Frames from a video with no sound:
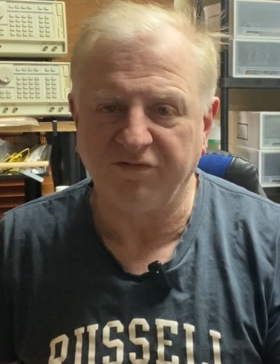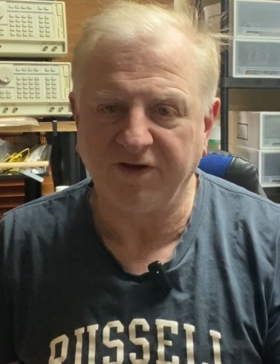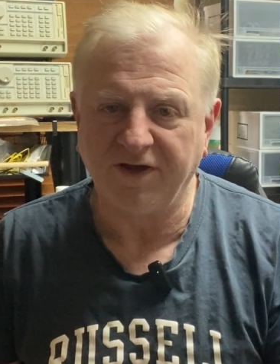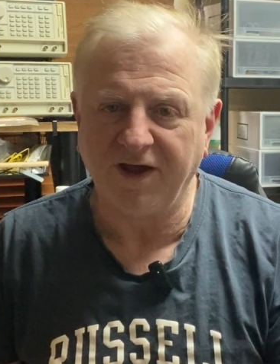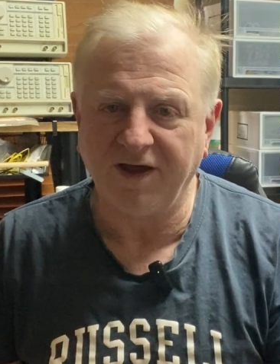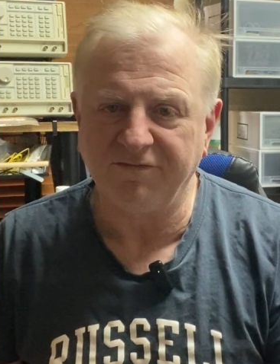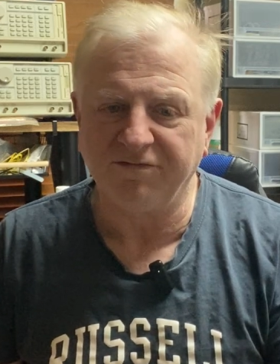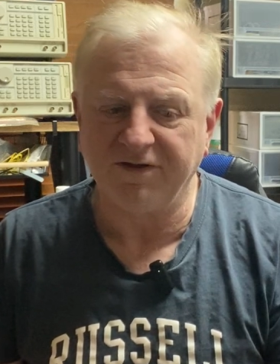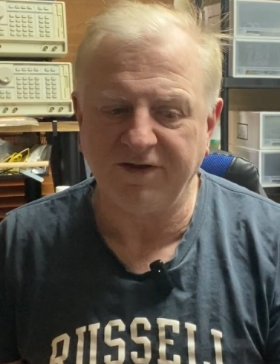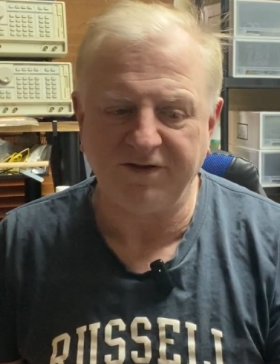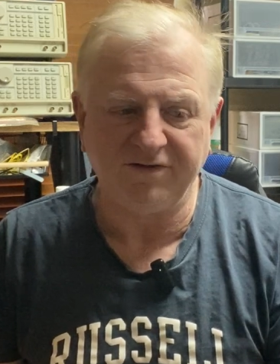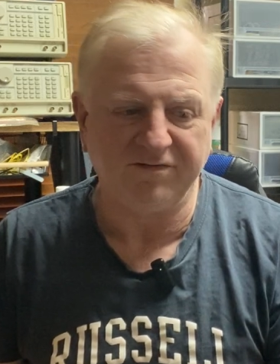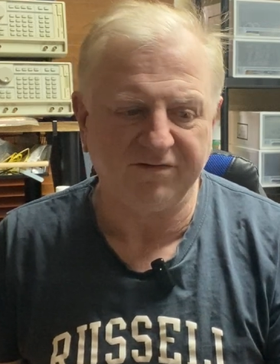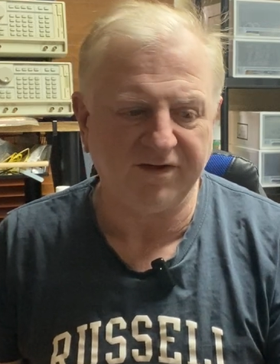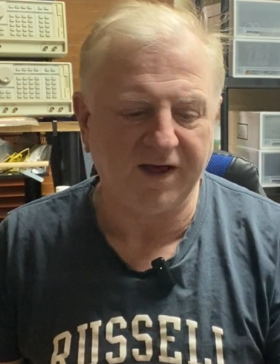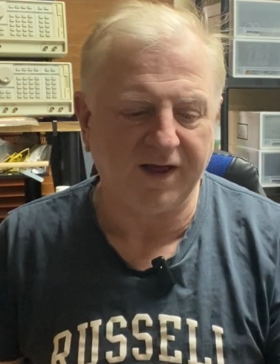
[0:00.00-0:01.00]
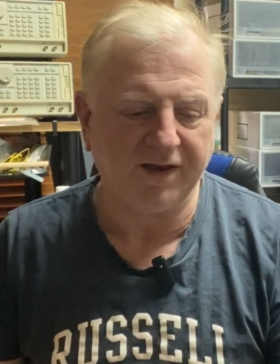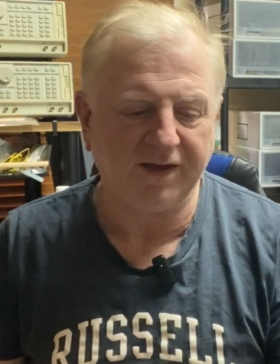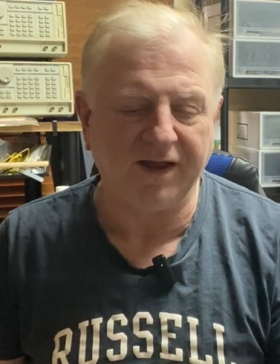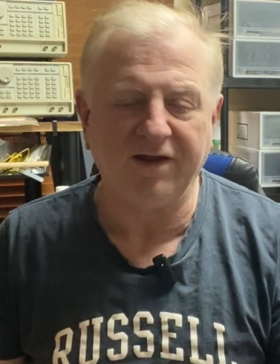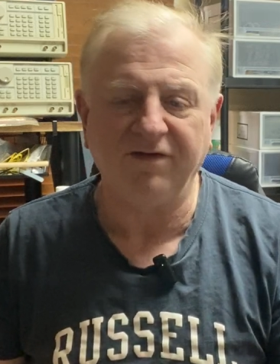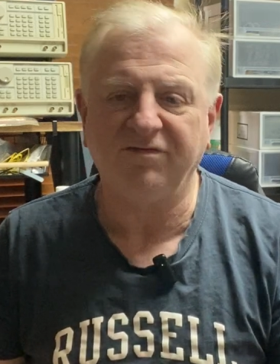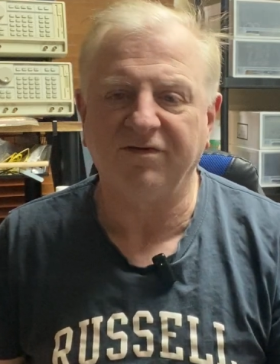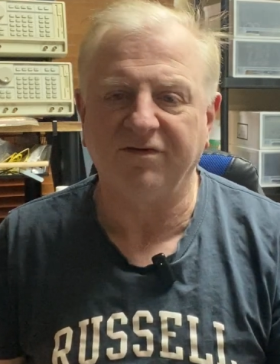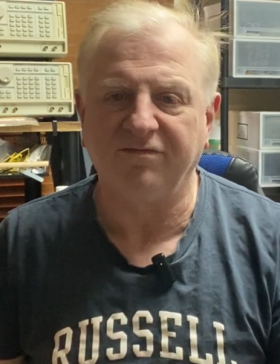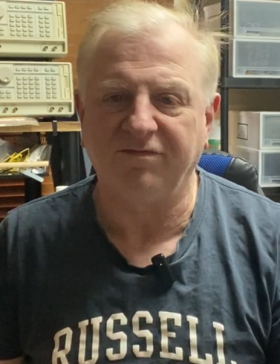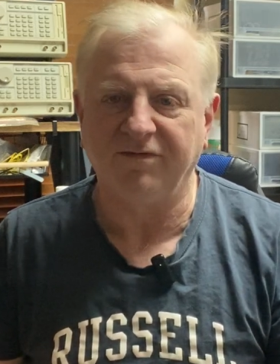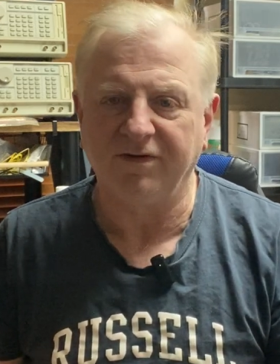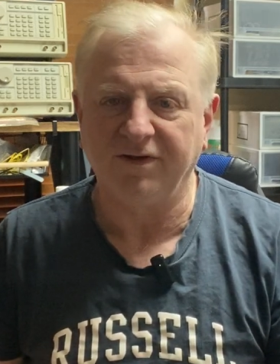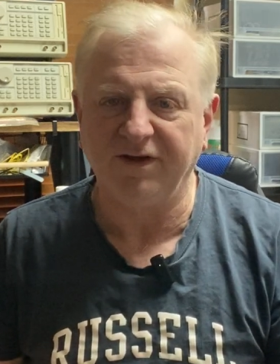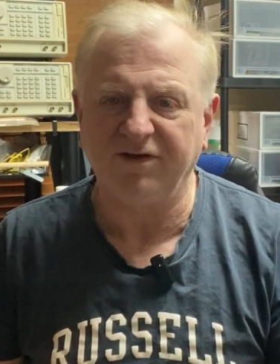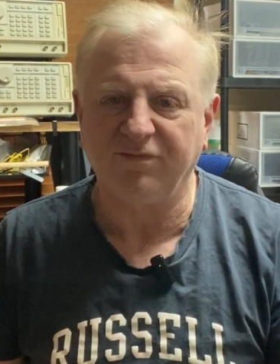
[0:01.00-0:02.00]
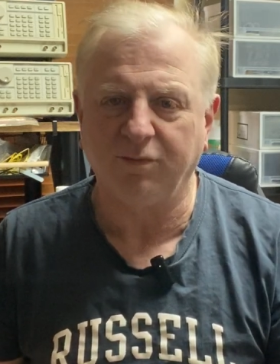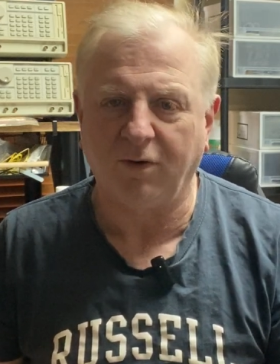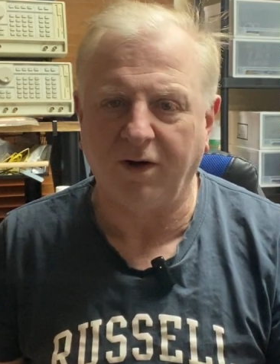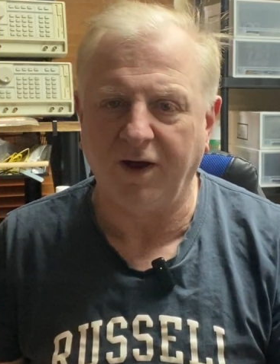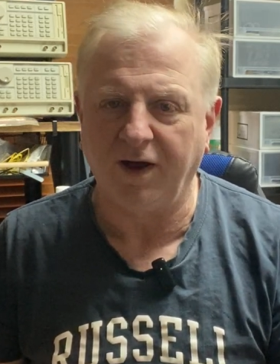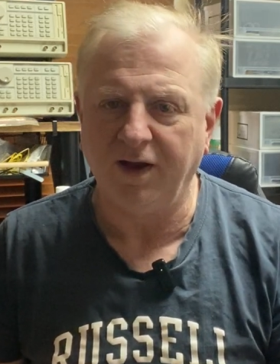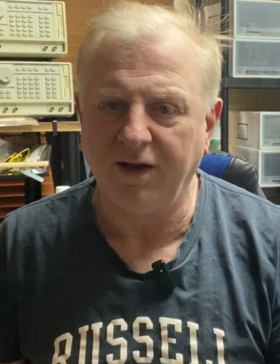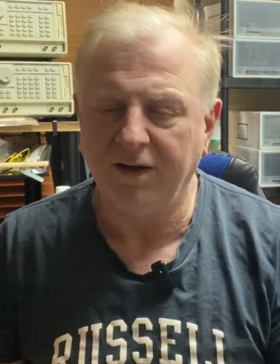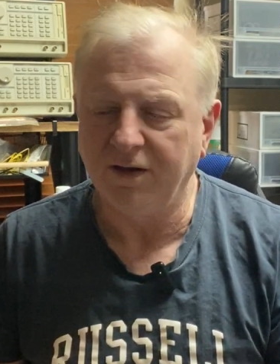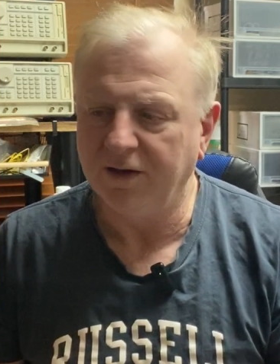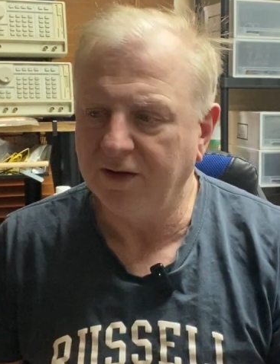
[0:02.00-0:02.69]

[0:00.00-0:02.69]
So you have these lengths of Litz wire,